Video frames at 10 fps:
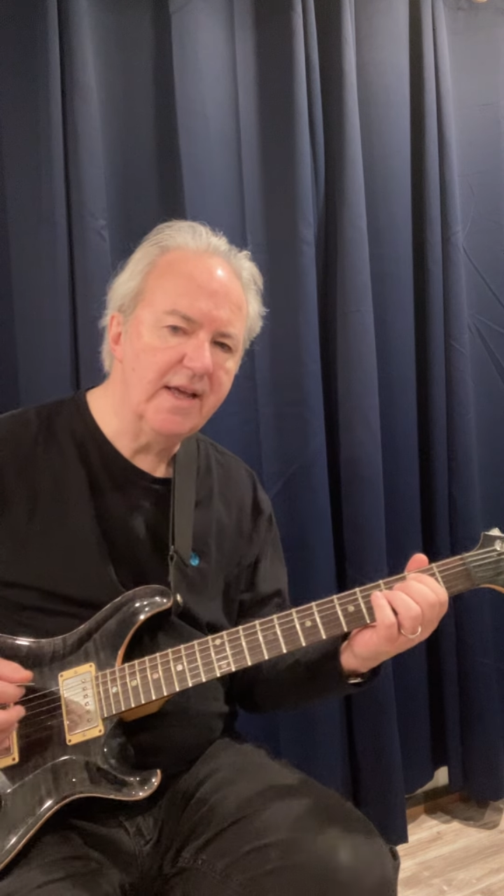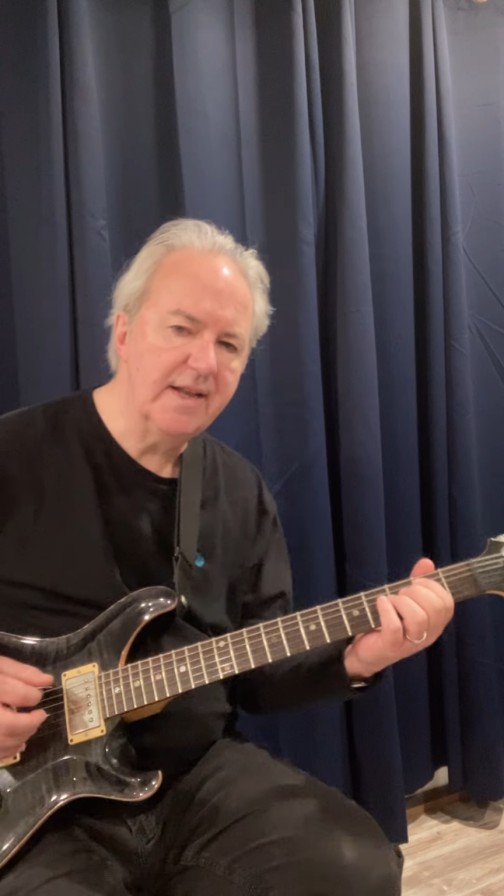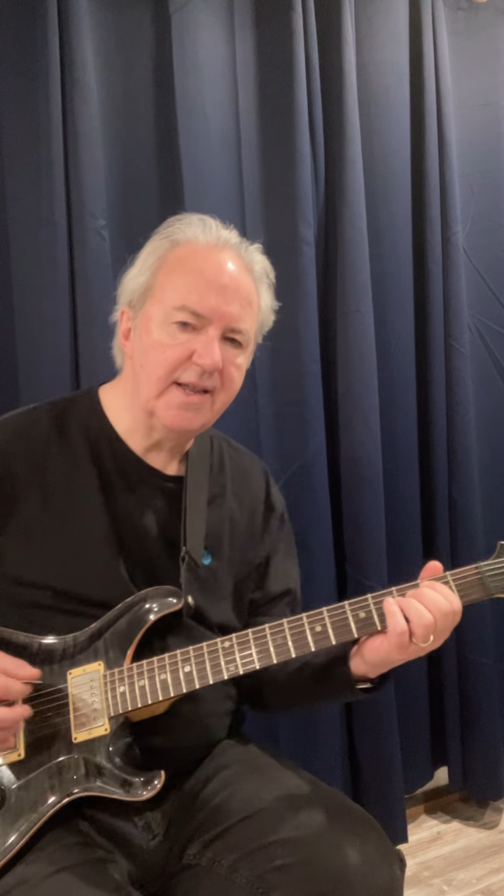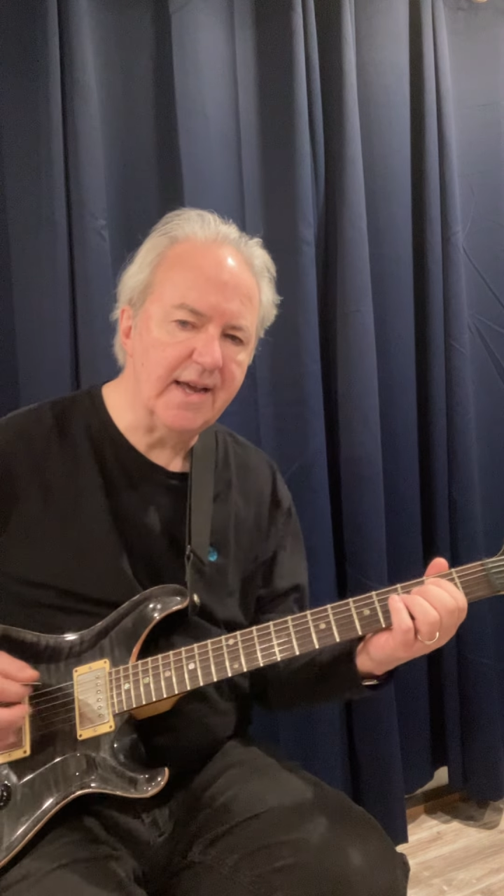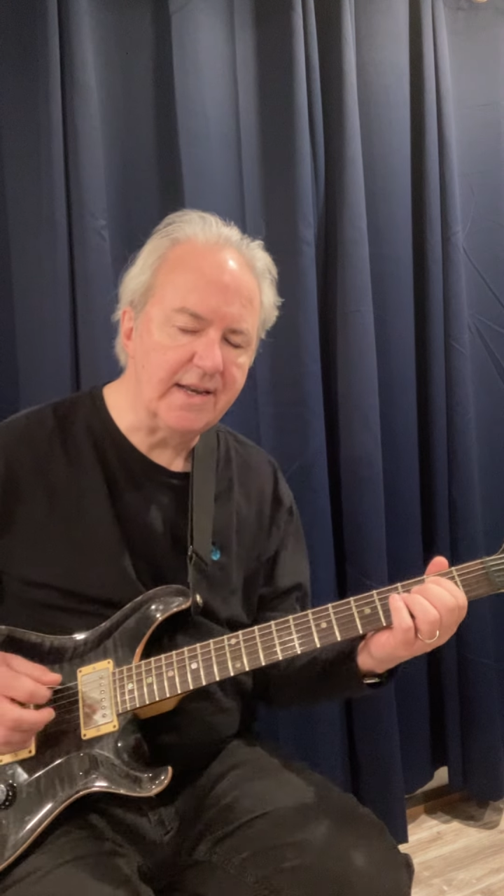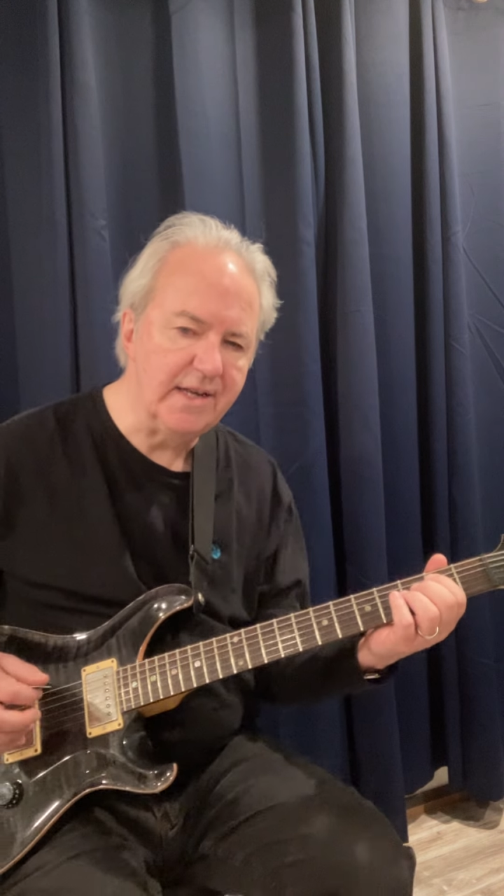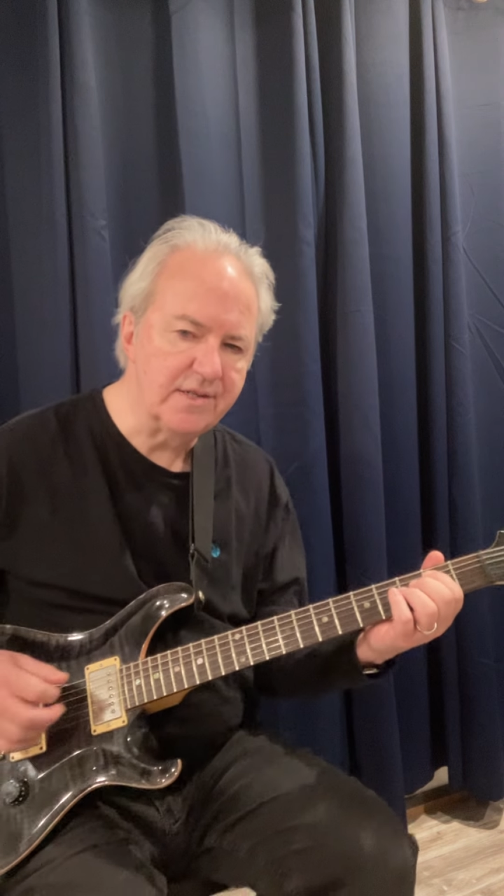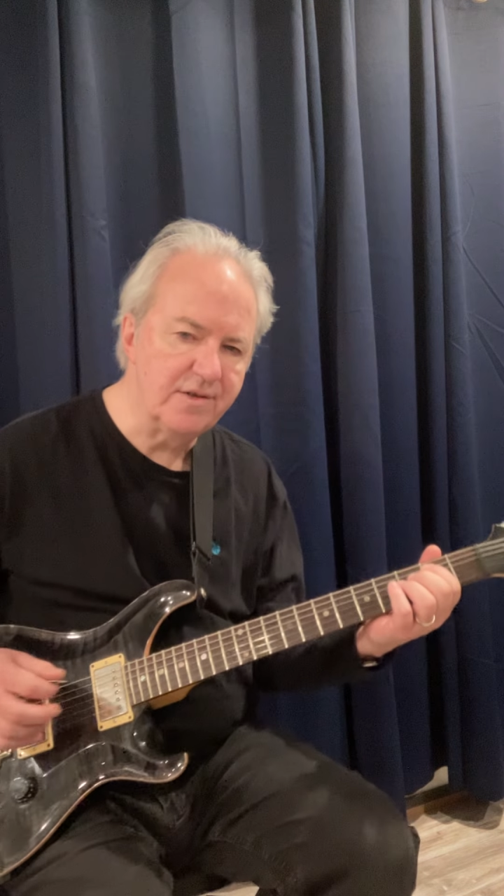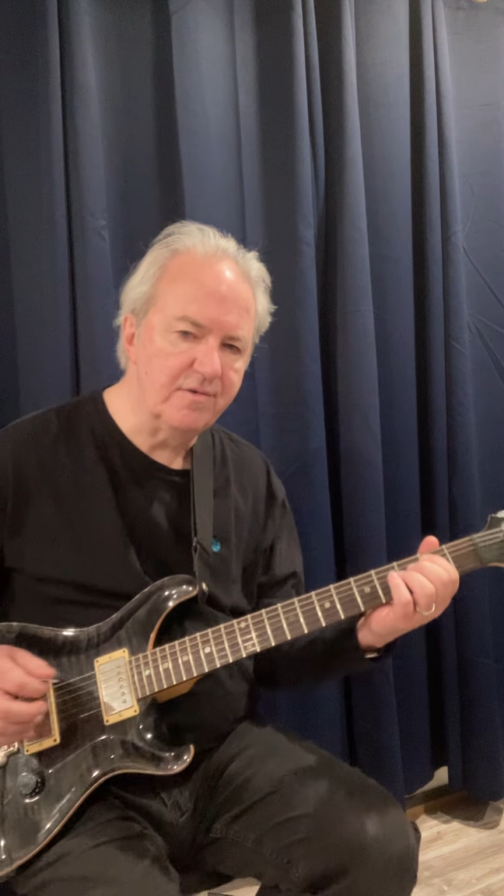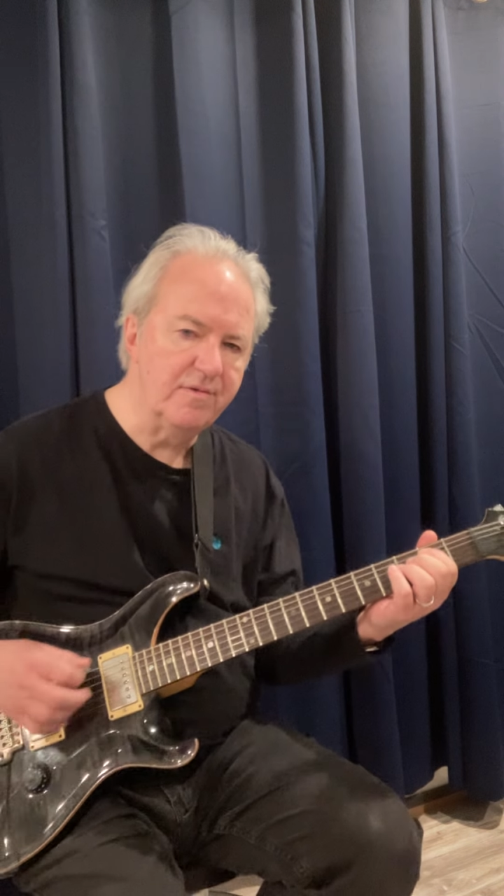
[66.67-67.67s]
hand
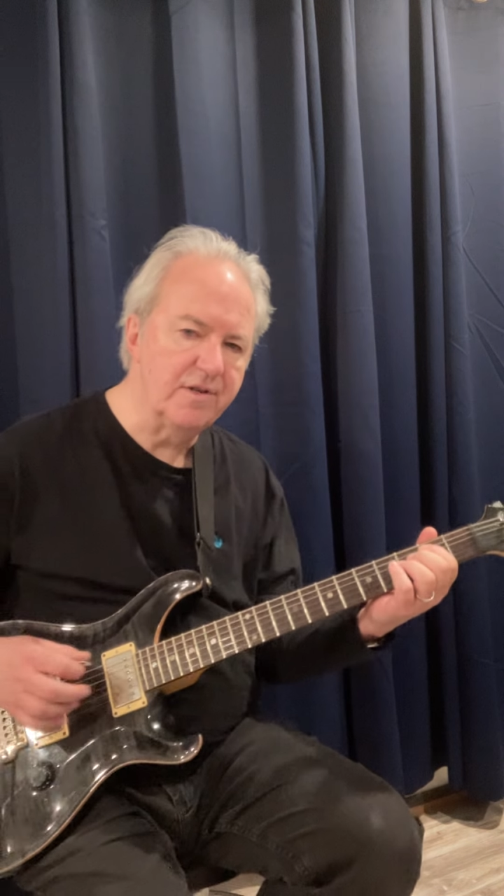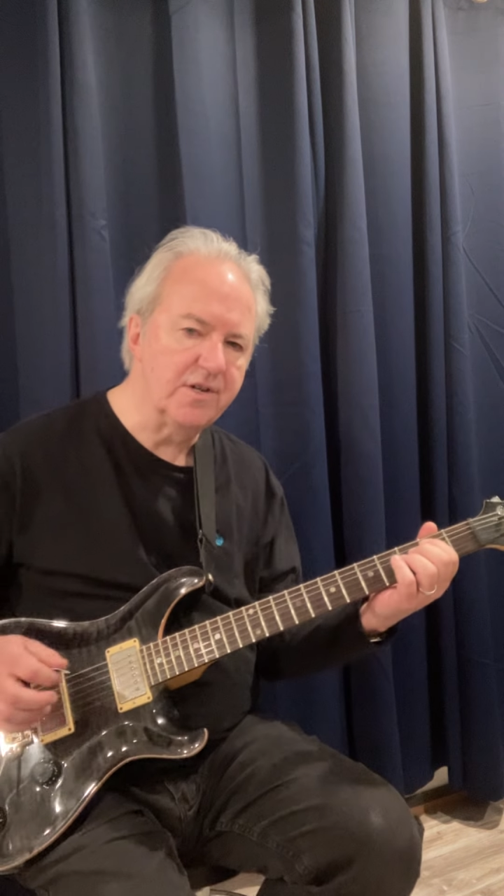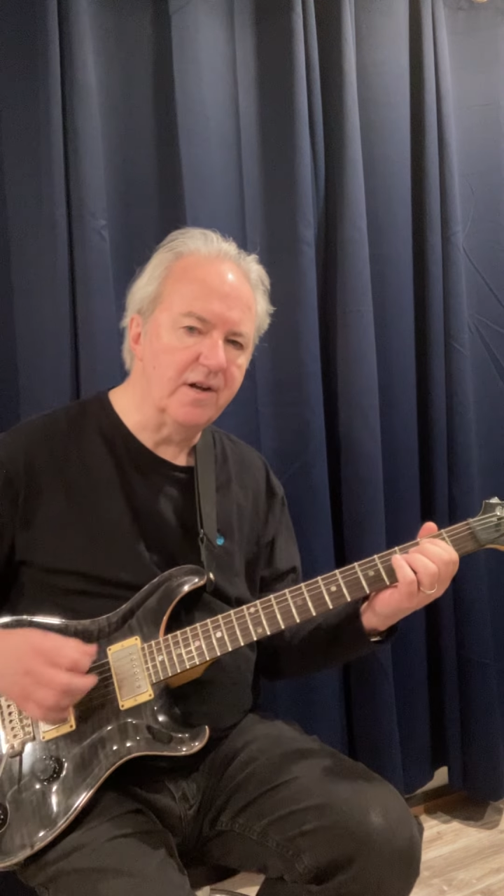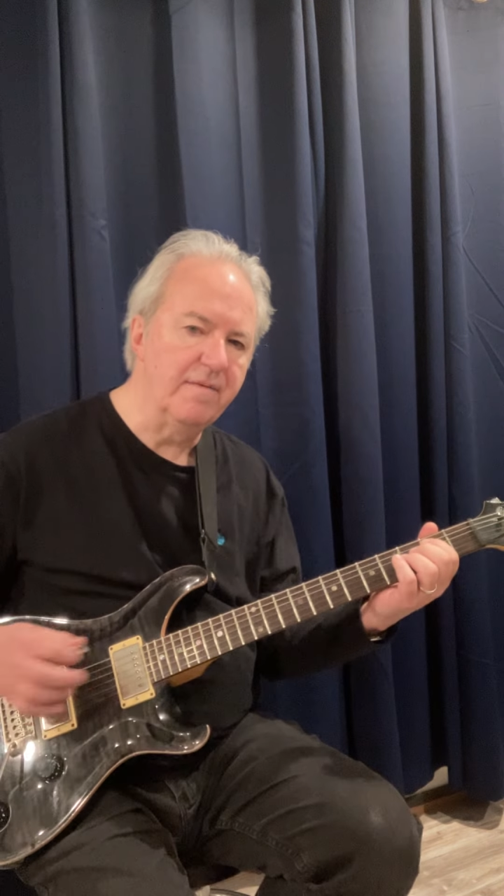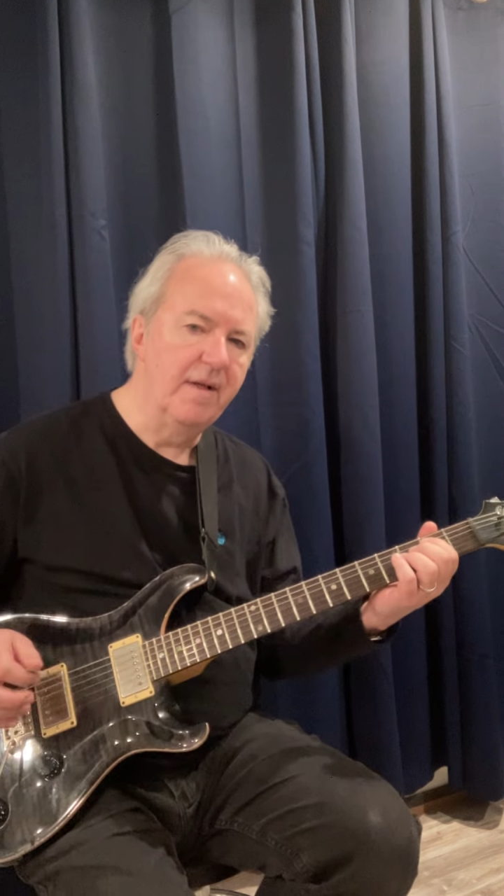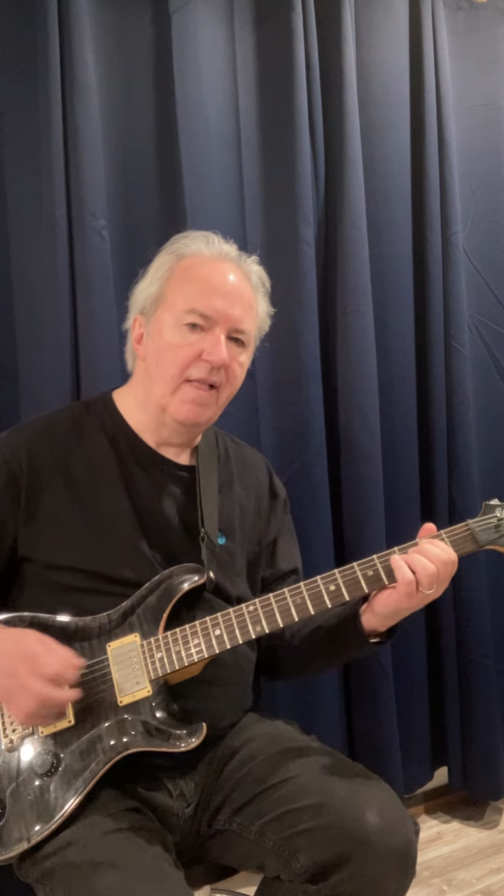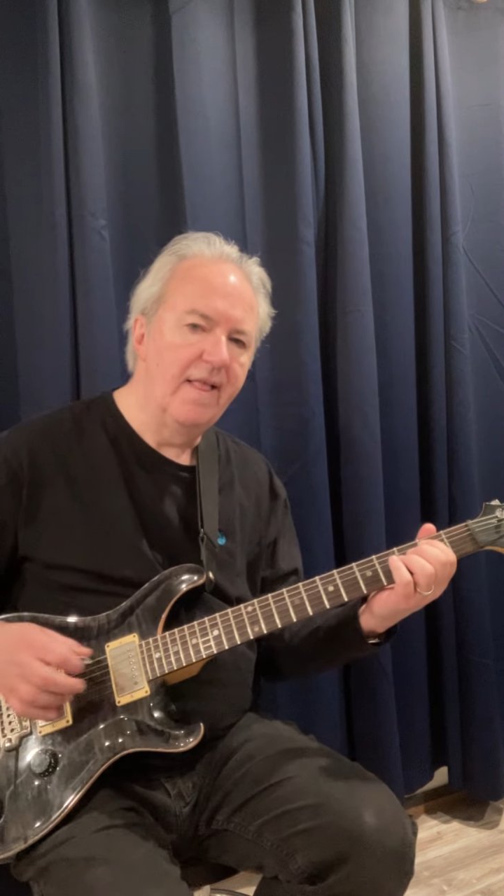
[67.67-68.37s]
techniques too, which I'll